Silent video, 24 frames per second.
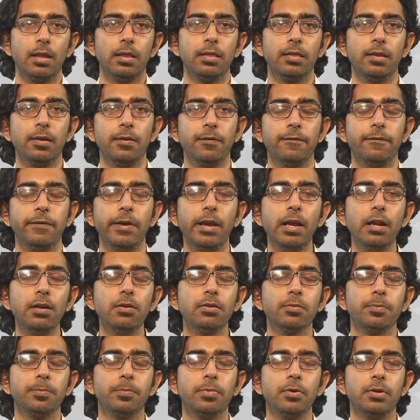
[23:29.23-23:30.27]
They fail
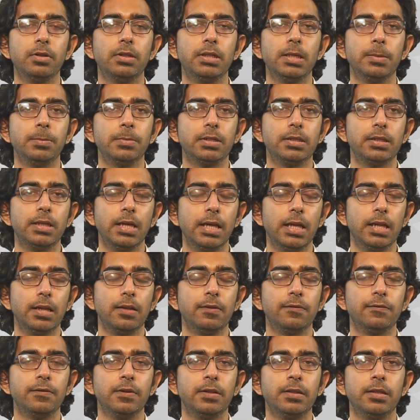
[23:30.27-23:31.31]
to put
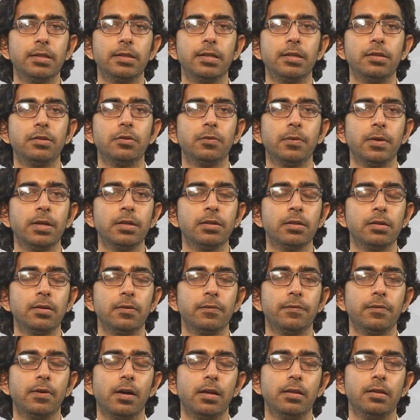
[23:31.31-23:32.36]
themselves in the situation
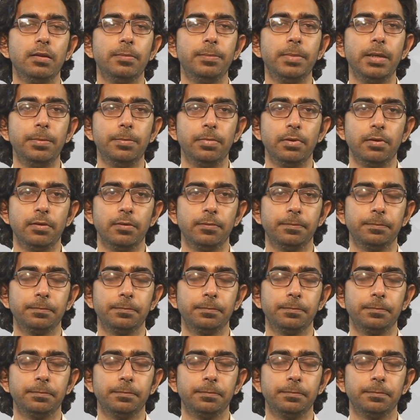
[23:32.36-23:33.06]
of other people.